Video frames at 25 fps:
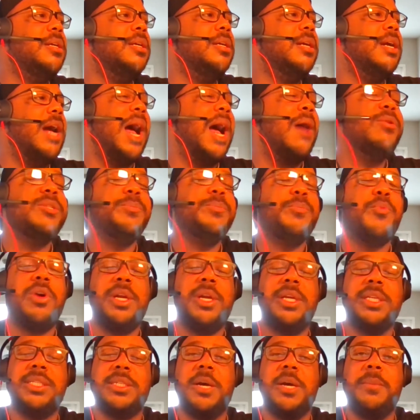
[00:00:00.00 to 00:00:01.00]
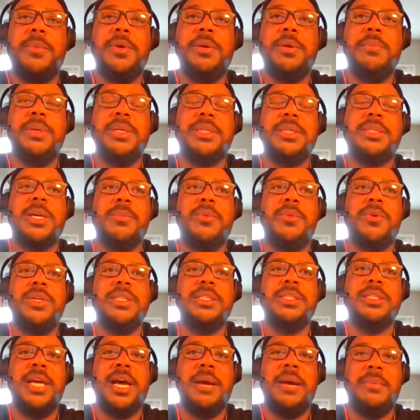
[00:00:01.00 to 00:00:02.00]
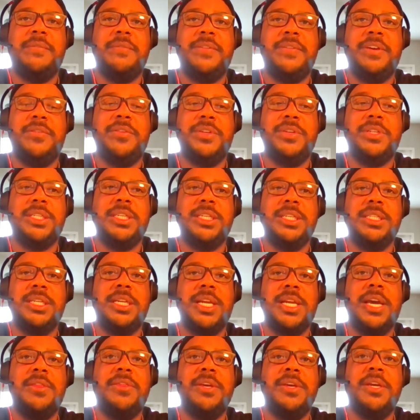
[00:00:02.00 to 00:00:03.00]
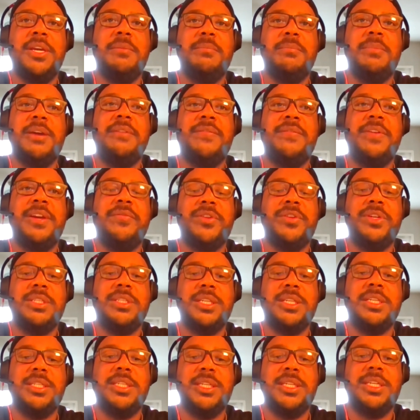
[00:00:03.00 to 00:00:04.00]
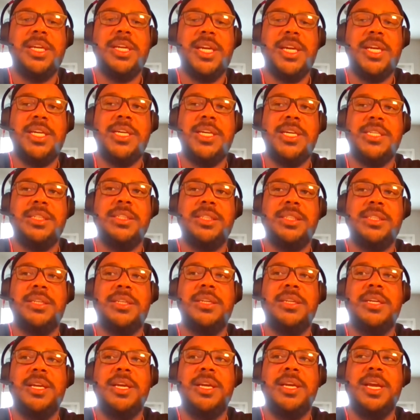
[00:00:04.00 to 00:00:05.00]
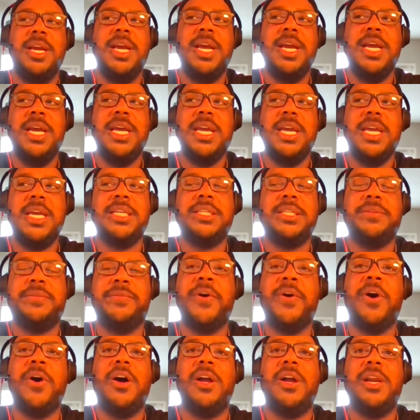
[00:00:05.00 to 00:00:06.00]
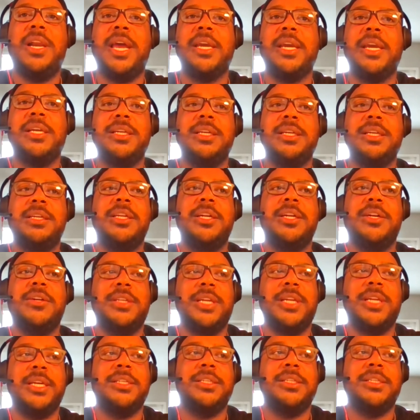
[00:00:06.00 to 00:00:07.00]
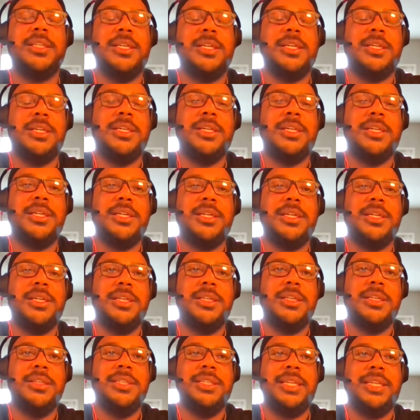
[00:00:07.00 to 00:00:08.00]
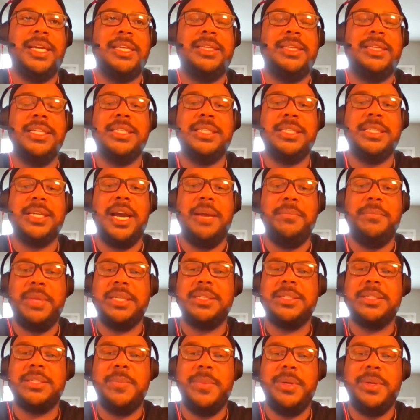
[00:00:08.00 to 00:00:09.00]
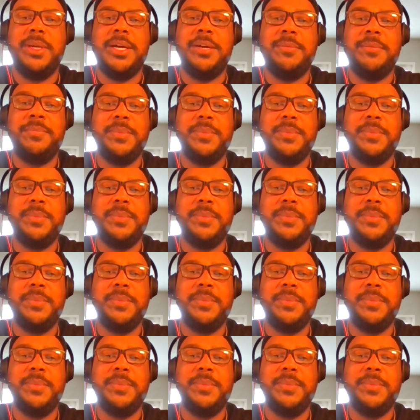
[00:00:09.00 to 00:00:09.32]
I was born in summer, but summer is not my favorite season. I think my favorite season is fall. Like, like this time that's coming up